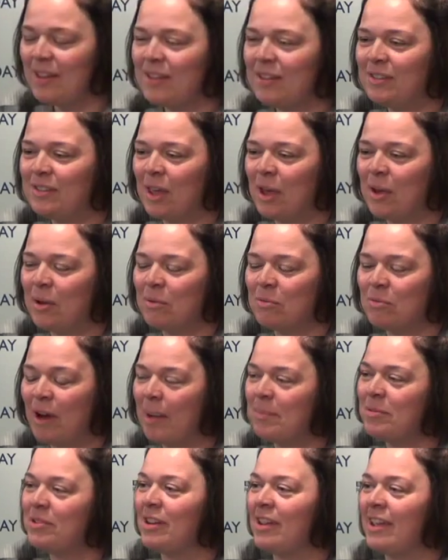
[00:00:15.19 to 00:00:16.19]
So
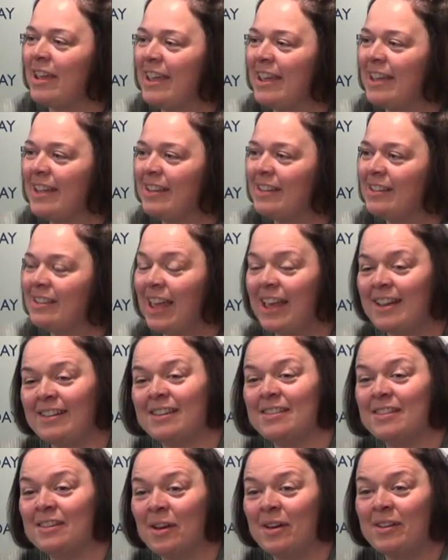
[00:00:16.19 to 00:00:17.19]
Rapture is set
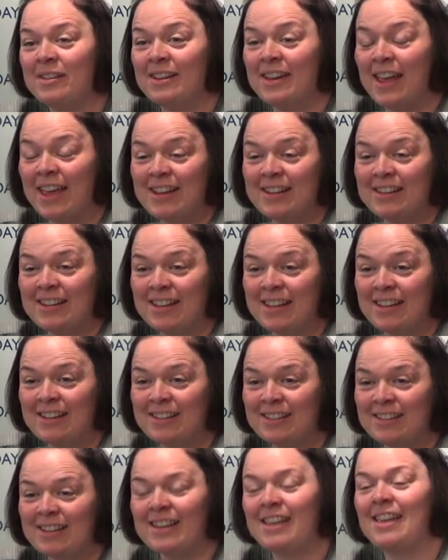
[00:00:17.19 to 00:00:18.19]
in the
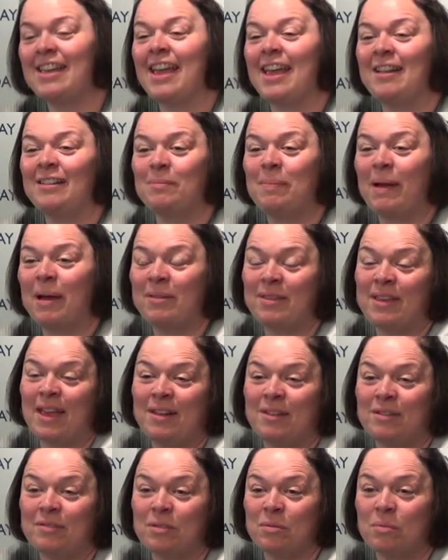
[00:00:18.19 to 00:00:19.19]
1980s. It's about the
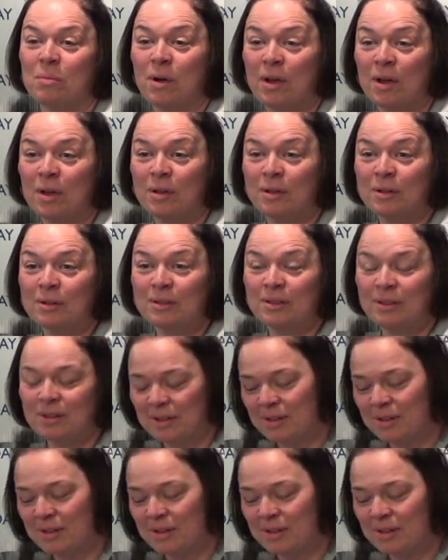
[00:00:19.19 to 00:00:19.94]
end of the world,